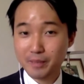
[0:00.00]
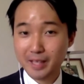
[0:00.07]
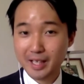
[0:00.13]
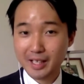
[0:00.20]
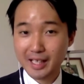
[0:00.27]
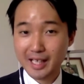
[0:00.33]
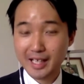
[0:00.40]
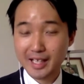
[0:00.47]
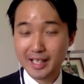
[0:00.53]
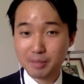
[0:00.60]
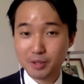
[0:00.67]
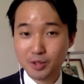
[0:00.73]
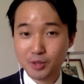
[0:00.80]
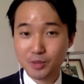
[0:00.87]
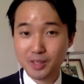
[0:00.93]
our
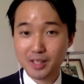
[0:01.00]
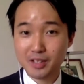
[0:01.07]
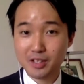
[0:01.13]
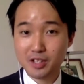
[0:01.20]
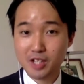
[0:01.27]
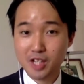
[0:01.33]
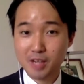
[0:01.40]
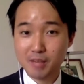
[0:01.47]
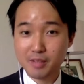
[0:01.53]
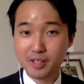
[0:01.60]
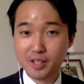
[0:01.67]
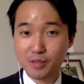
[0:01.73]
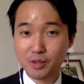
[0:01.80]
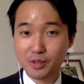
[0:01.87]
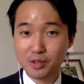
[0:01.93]
Catholic bishops at the time, that
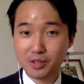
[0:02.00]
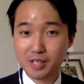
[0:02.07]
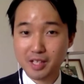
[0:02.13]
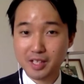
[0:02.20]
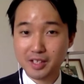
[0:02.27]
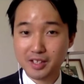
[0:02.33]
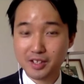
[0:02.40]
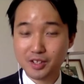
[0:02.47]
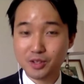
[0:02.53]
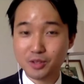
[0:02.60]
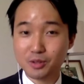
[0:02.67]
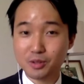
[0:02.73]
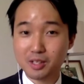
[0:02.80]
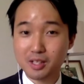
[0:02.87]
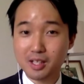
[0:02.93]
they wanted an
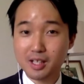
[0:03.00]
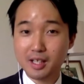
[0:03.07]
institute